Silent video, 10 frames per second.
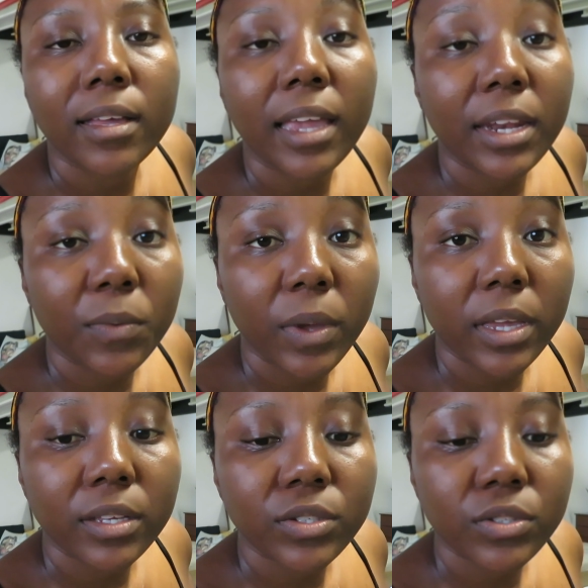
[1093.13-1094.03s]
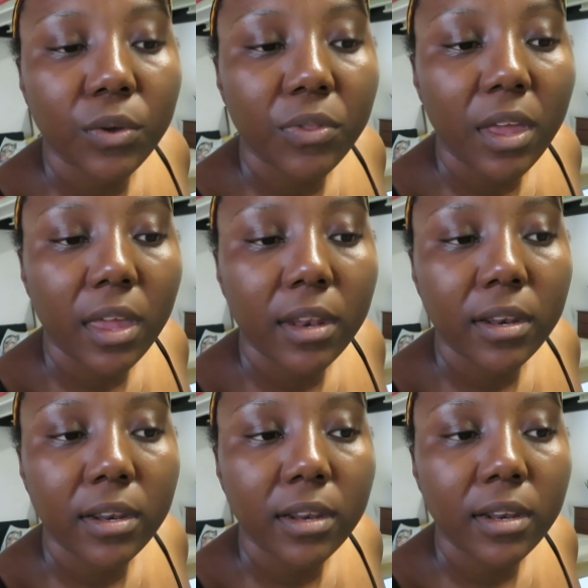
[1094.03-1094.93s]
Anyway, so
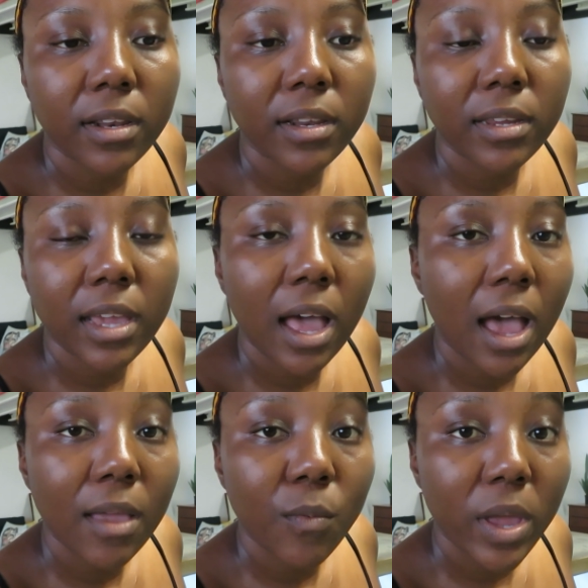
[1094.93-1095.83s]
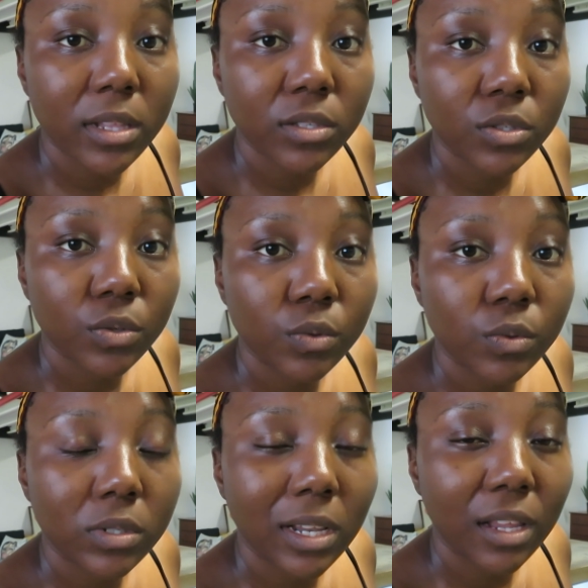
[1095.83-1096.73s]
then yeah, I went
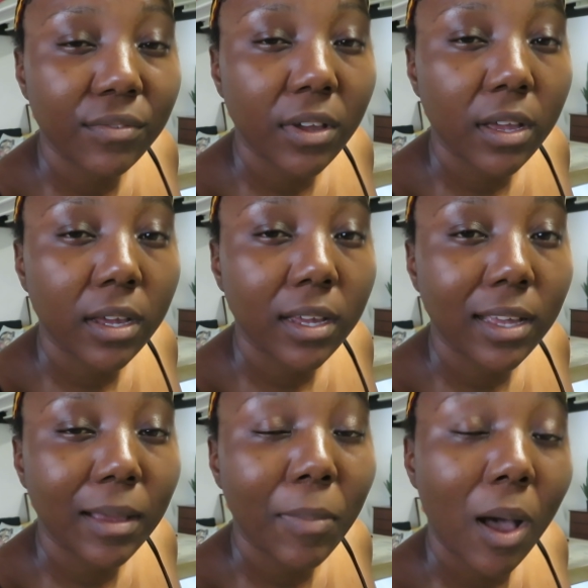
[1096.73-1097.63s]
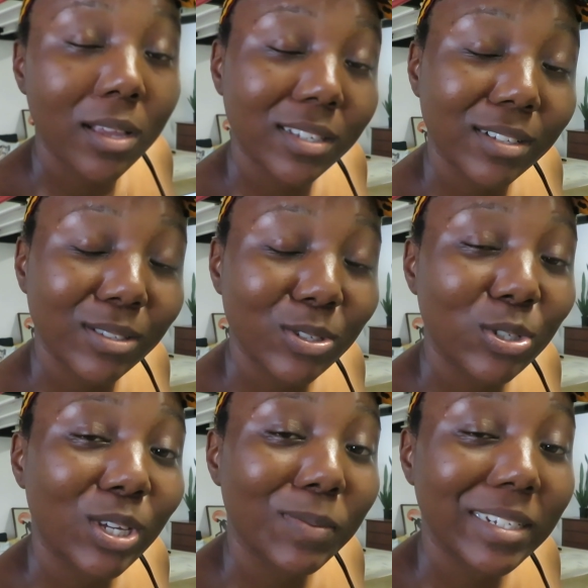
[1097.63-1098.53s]
to deliver a parcel to
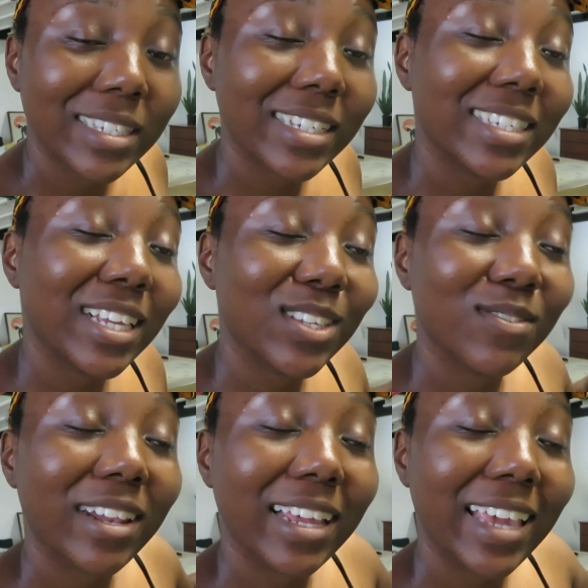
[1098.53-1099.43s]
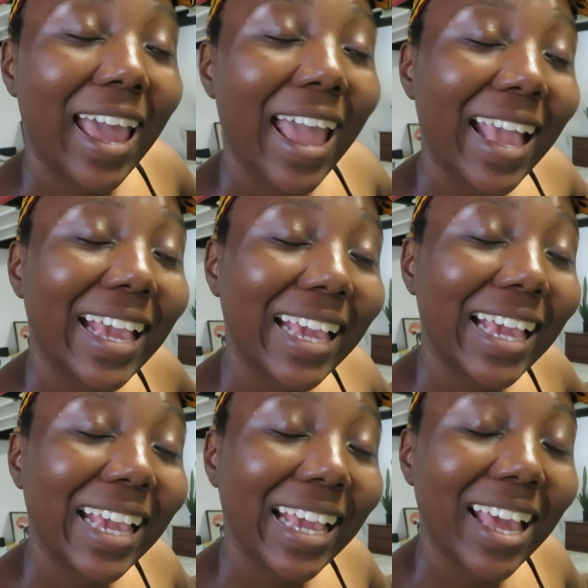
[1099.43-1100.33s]
Durban successfully.
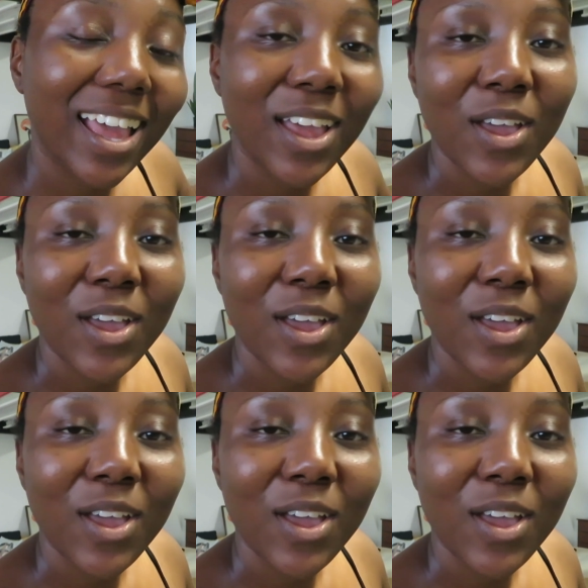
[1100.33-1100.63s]
Yay!